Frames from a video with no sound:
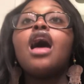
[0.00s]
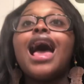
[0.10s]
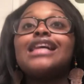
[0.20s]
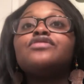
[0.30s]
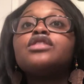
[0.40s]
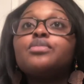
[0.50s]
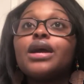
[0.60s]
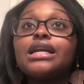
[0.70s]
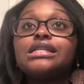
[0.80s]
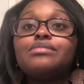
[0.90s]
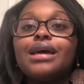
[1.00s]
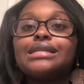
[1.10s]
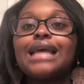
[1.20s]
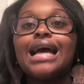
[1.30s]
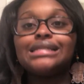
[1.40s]
As for the pregnancy
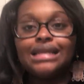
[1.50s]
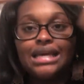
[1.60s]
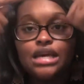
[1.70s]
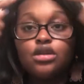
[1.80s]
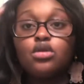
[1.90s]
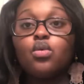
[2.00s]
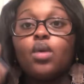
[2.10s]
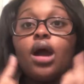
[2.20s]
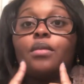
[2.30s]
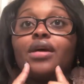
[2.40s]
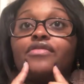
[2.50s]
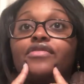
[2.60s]
mask, I didn't get it around my